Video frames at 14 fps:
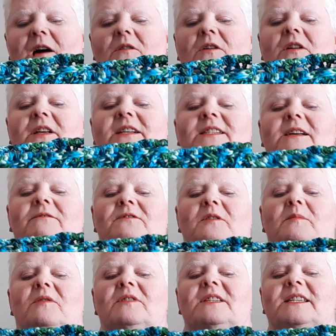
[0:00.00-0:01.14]
except for
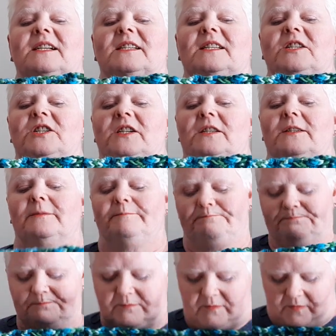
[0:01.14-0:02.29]
about six inches.
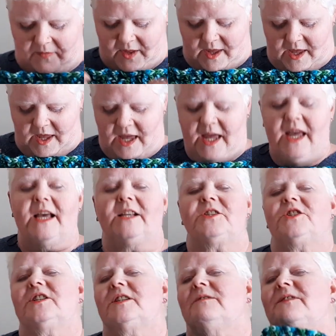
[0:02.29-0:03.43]
It's
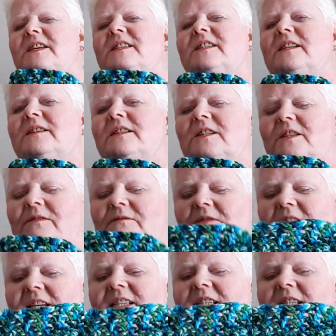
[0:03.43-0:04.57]
just a V-stitch
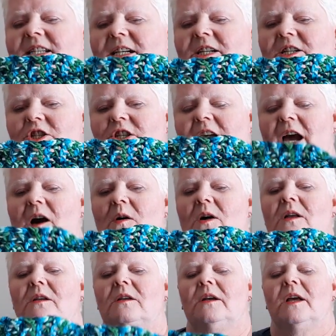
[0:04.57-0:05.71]
V-stitch cowl
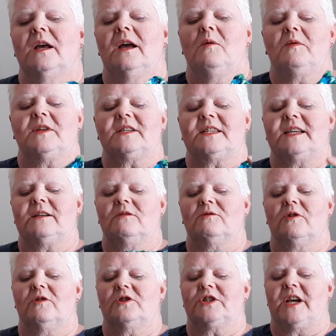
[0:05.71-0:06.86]
with a single
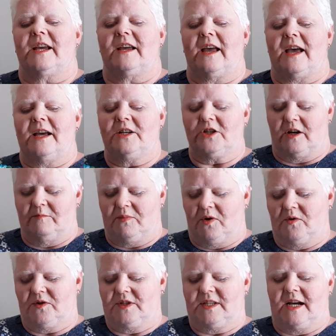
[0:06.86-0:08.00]
crochet edge on both
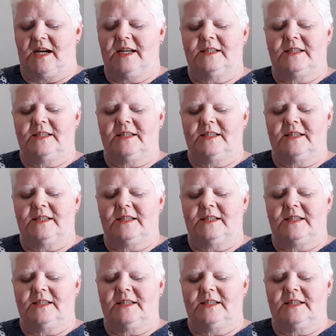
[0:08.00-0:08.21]
sides.